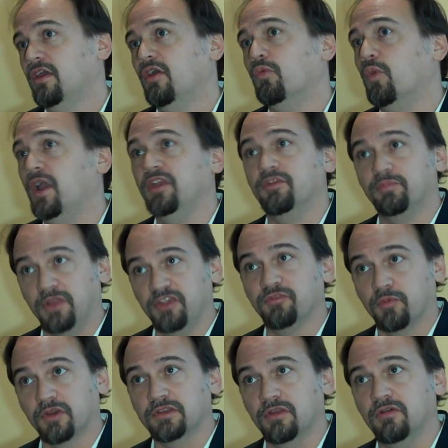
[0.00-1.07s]
way to place
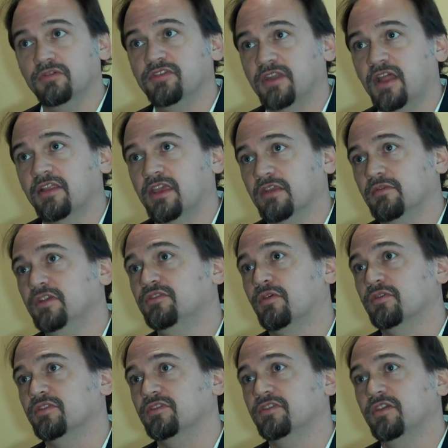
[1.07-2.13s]
workloads and allocate
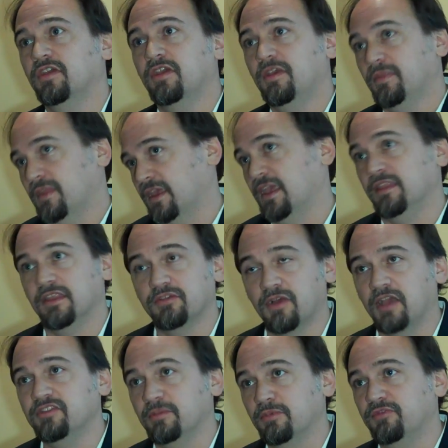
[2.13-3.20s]
resources, again, that
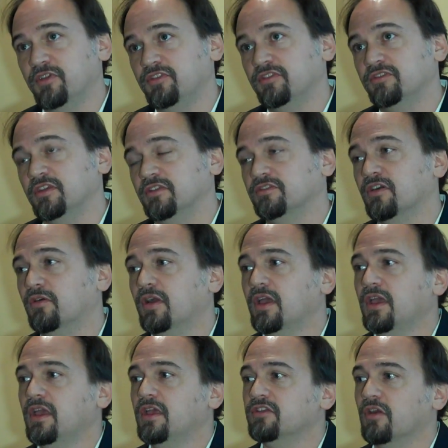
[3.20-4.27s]
drives up efficiency. So
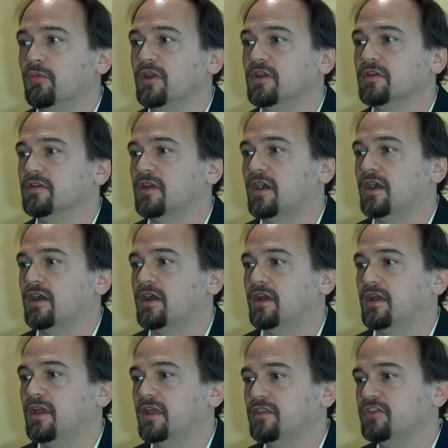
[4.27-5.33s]
we're,
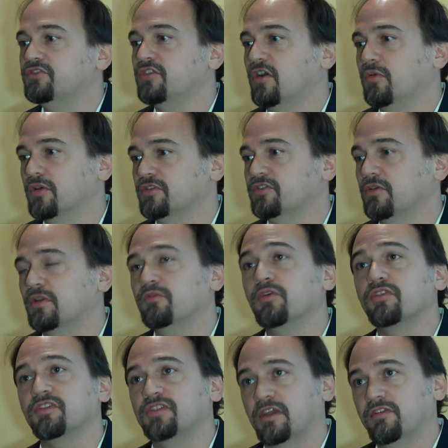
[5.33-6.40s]
at this show, we're showing
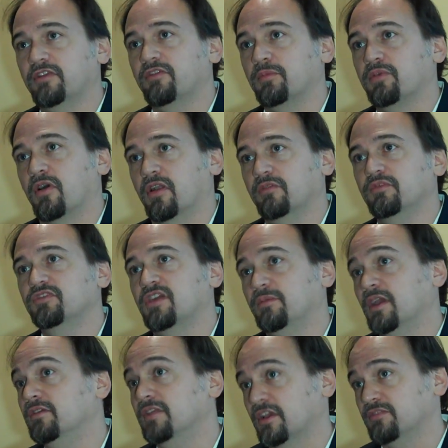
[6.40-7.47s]
version 7 of our product, which is
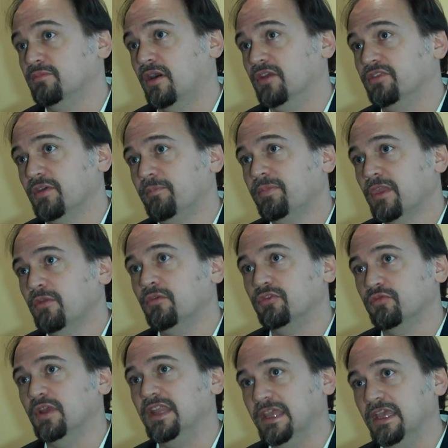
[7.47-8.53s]
coming out next month,
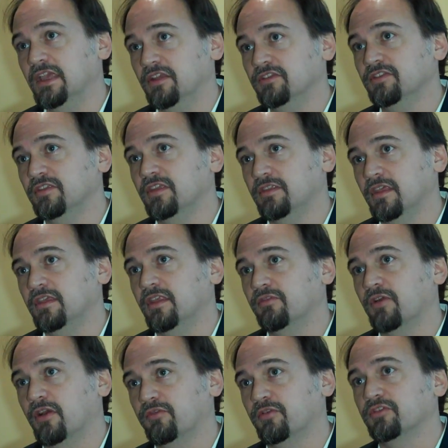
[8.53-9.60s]
which really is
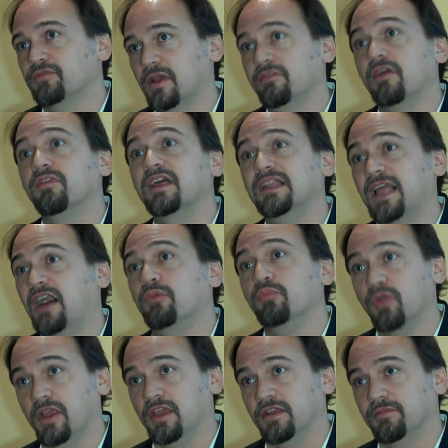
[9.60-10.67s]
our first rev of the cloud
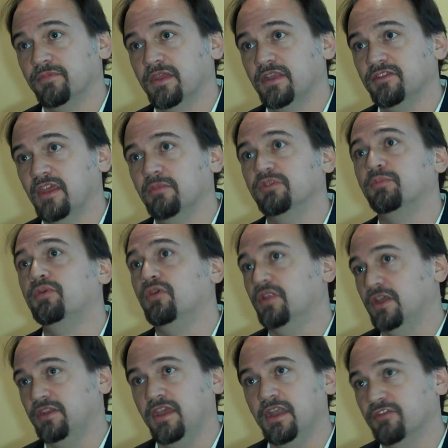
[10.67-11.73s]
brain. It's able to pull
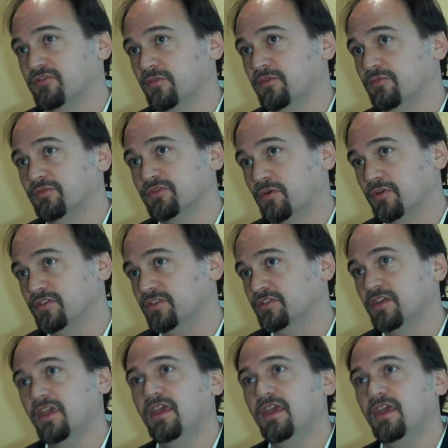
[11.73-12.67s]
in data from different sources,